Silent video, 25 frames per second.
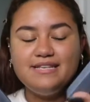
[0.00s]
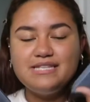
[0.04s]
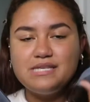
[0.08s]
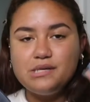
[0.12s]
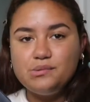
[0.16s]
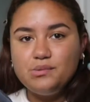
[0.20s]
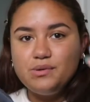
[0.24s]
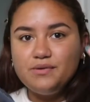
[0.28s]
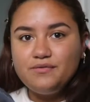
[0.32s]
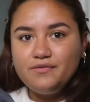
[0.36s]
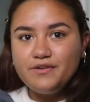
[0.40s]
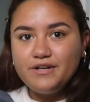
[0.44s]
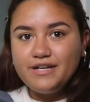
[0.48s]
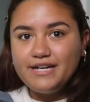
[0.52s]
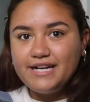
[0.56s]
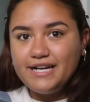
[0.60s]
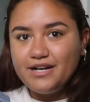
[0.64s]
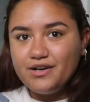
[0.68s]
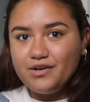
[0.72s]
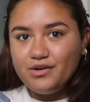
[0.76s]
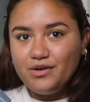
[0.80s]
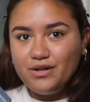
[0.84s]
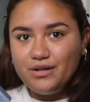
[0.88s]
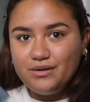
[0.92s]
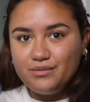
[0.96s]
they sent one for
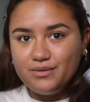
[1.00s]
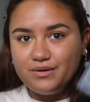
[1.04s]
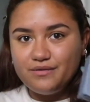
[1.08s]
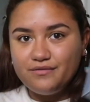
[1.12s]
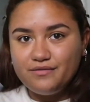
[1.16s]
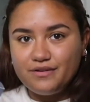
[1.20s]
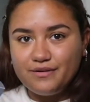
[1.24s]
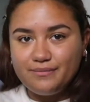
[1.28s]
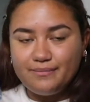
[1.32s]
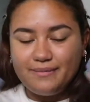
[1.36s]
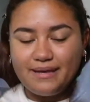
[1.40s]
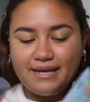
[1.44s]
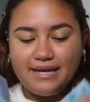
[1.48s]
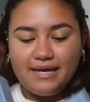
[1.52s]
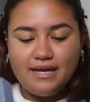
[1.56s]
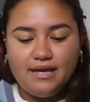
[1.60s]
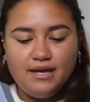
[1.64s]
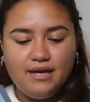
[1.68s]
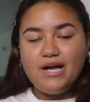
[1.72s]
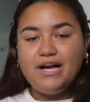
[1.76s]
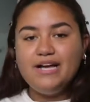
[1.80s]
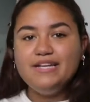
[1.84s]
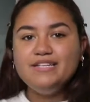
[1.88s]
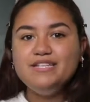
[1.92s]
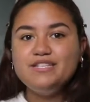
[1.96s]
carol and one for me
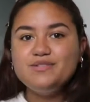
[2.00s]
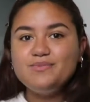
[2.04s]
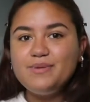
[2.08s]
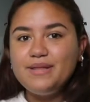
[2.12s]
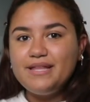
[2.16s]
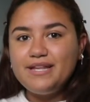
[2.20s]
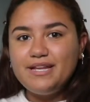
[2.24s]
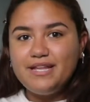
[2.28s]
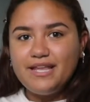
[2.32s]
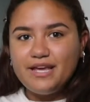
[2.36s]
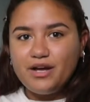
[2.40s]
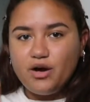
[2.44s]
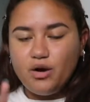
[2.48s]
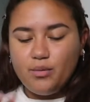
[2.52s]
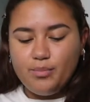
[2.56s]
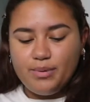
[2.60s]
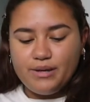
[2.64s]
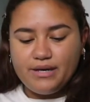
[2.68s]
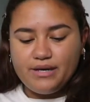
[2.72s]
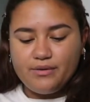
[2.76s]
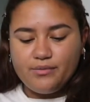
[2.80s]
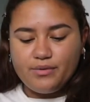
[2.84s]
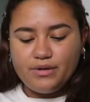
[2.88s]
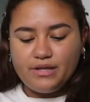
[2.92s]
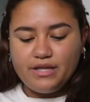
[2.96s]
i just wanted to like open
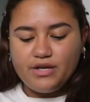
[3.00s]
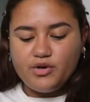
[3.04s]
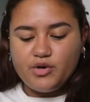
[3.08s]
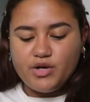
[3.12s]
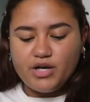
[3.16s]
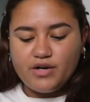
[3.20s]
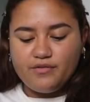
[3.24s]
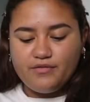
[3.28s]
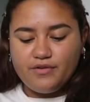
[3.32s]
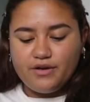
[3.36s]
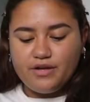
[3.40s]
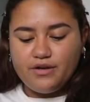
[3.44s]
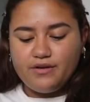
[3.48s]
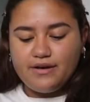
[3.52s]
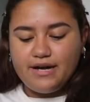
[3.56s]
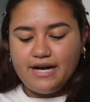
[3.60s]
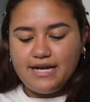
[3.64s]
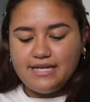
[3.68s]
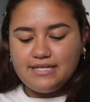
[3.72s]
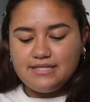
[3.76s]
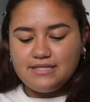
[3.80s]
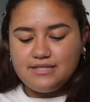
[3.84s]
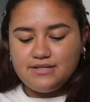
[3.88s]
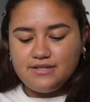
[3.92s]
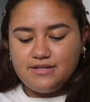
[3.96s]
it really quick for you
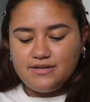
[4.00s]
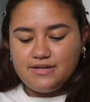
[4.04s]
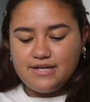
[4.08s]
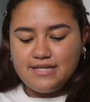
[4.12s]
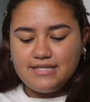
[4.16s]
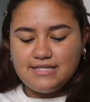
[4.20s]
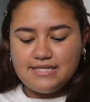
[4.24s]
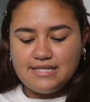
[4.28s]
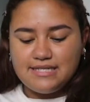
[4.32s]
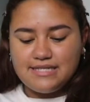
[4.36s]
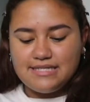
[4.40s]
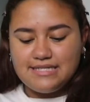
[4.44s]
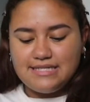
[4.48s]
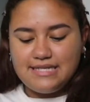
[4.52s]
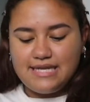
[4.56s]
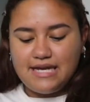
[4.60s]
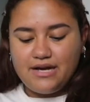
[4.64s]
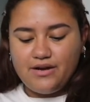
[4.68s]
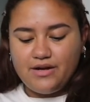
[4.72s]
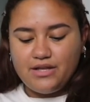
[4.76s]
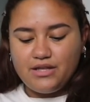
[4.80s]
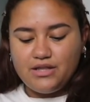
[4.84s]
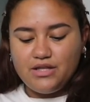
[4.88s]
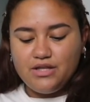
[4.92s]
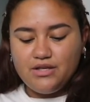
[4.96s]
guys so you guys can see
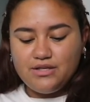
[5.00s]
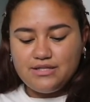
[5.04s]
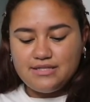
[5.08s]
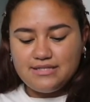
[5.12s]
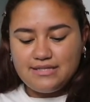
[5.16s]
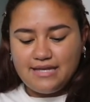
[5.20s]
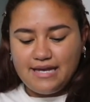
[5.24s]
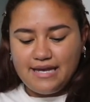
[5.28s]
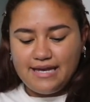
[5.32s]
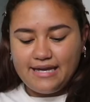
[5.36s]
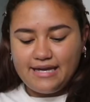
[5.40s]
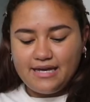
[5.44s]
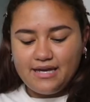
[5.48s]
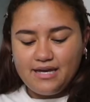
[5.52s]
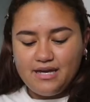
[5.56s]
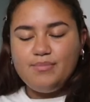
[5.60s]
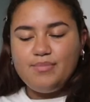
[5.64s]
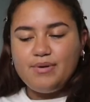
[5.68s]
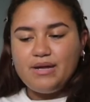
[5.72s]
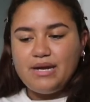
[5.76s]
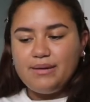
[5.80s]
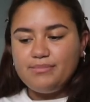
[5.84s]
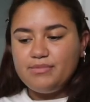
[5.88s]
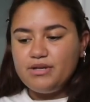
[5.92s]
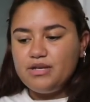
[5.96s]
how it looks like
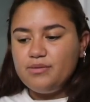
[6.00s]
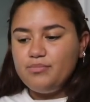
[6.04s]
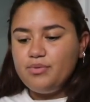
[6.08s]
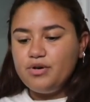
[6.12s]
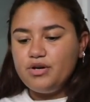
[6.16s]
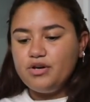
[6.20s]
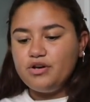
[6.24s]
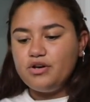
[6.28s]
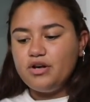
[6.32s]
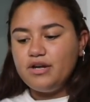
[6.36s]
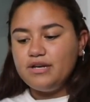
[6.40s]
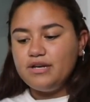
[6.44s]
but i'm gonna put it